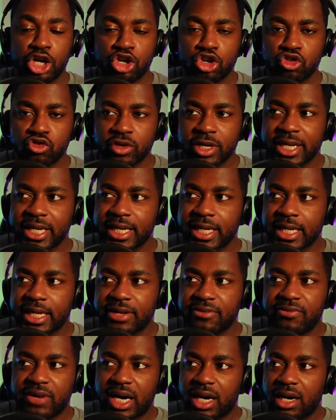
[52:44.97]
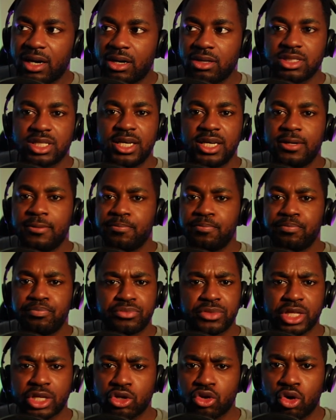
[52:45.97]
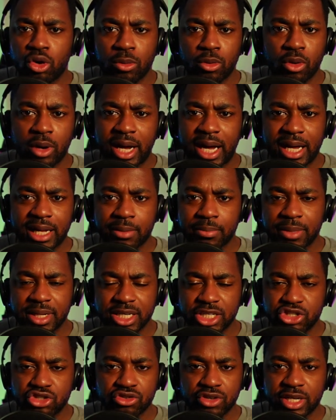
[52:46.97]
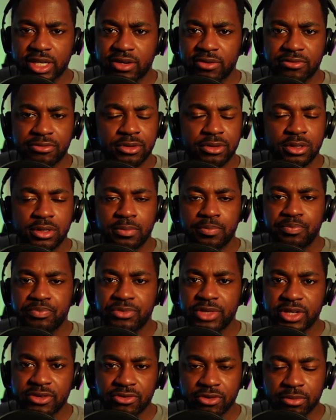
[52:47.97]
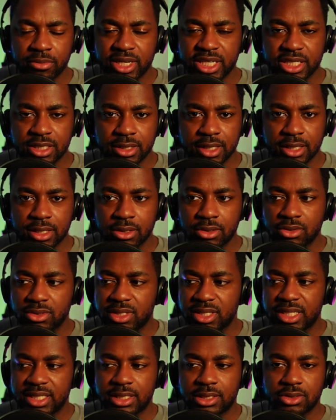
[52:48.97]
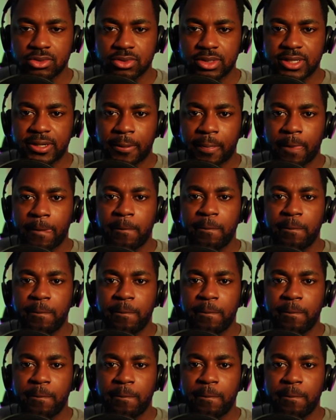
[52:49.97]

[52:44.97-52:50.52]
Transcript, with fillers: creating evals, the normal administrative information that goes into it.